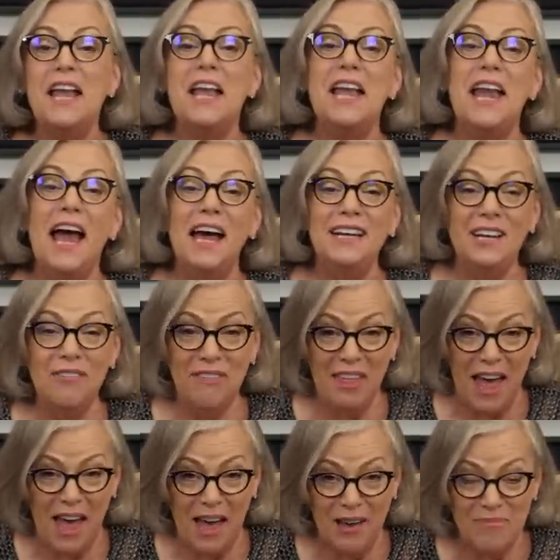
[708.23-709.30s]
None of
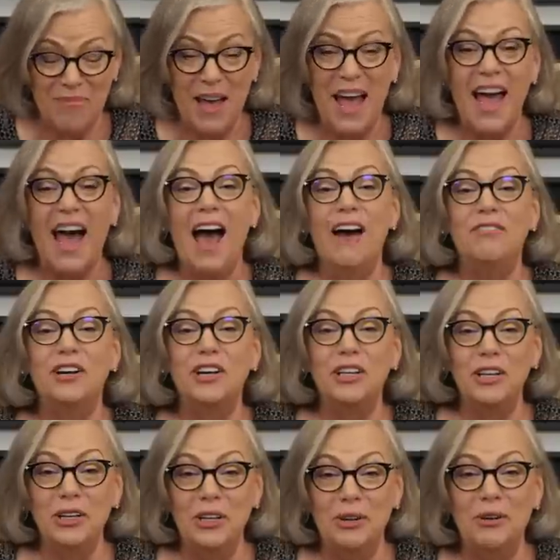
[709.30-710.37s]
them have a
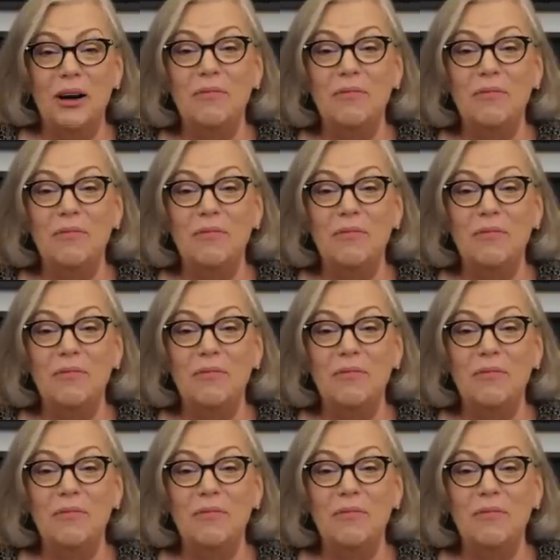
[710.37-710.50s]
clue